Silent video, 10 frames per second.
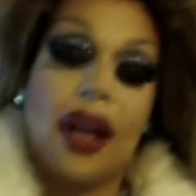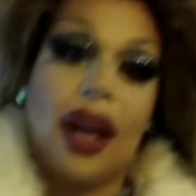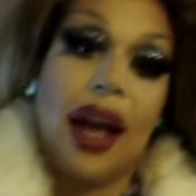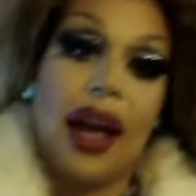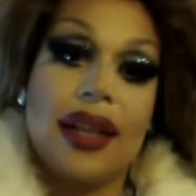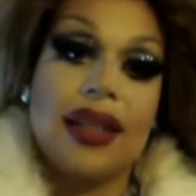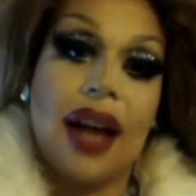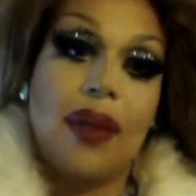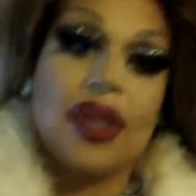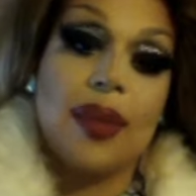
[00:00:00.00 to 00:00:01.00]
as I
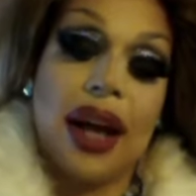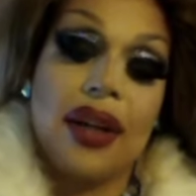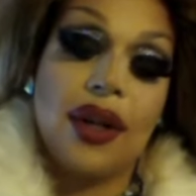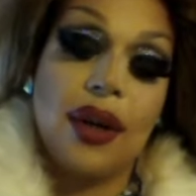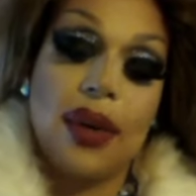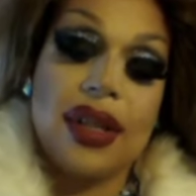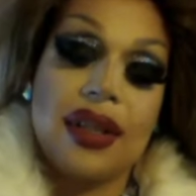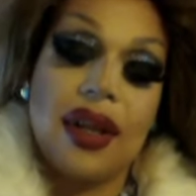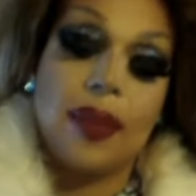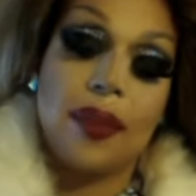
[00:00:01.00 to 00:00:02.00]
respect her
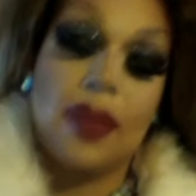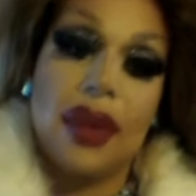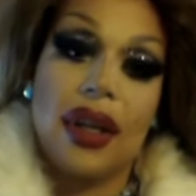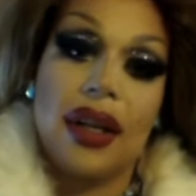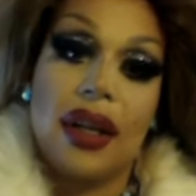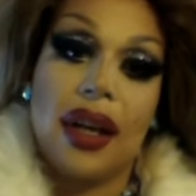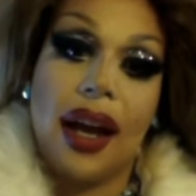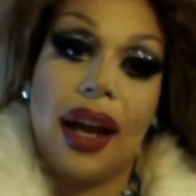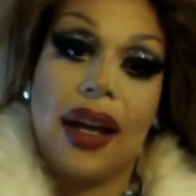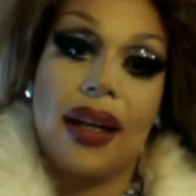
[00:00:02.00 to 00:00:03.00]
wisdom,
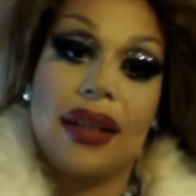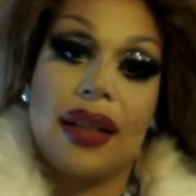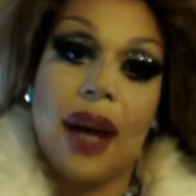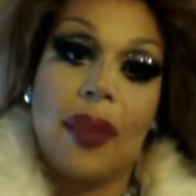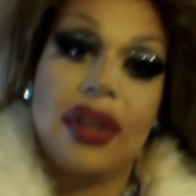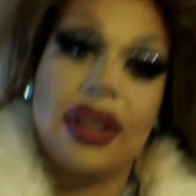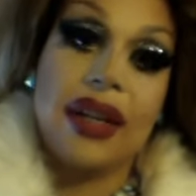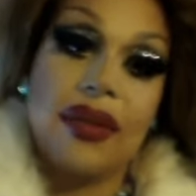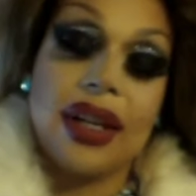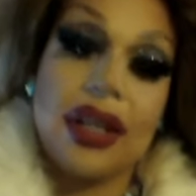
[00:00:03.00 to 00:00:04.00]
and I
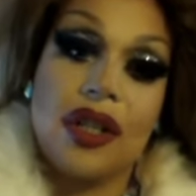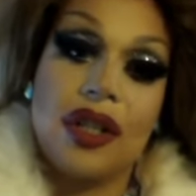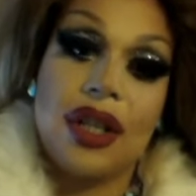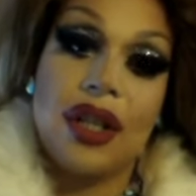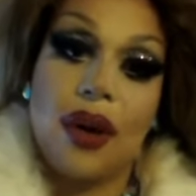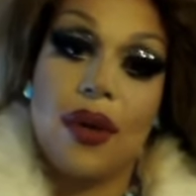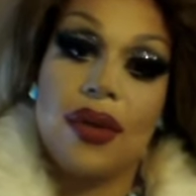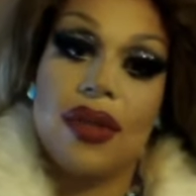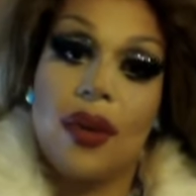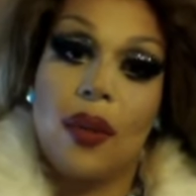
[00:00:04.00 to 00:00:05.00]
believe that she
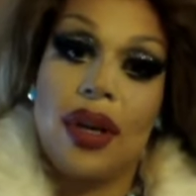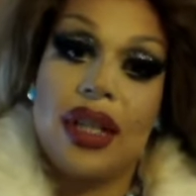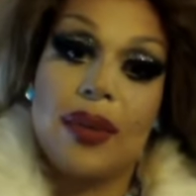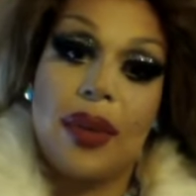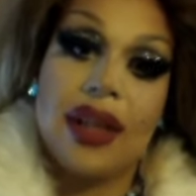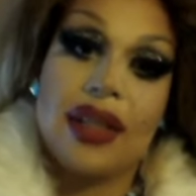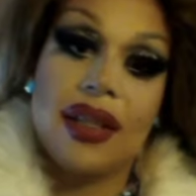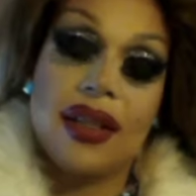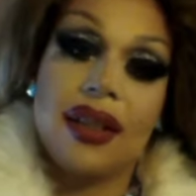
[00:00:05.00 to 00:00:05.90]
knows what is best